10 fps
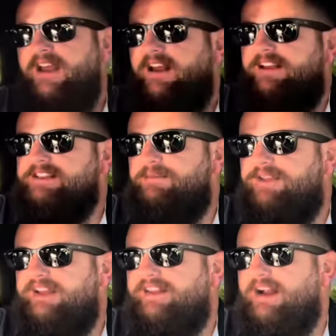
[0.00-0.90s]

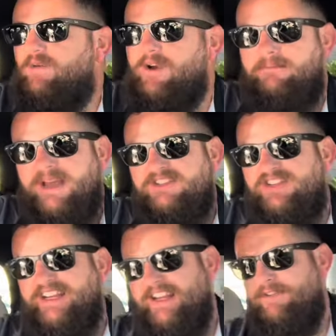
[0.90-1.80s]
Something that I want to
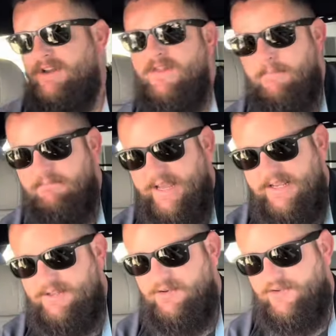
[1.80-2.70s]
mention, even on the
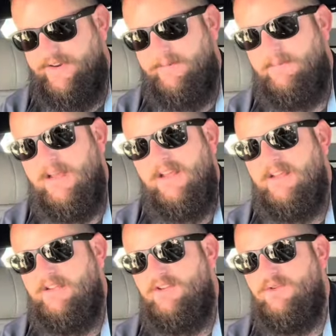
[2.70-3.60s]
base trim,
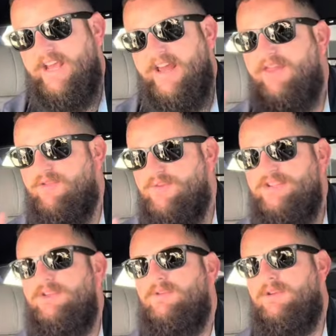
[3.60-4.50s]
you get
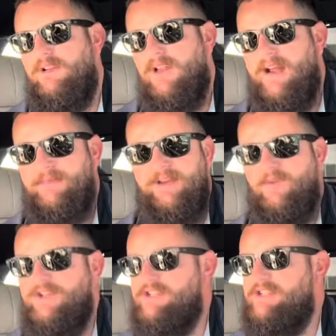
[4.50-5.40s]
3-zone climate,
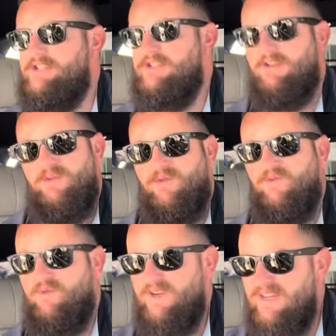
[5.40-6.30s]
which is
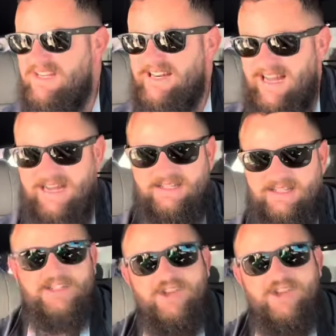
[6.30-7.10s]
really nice.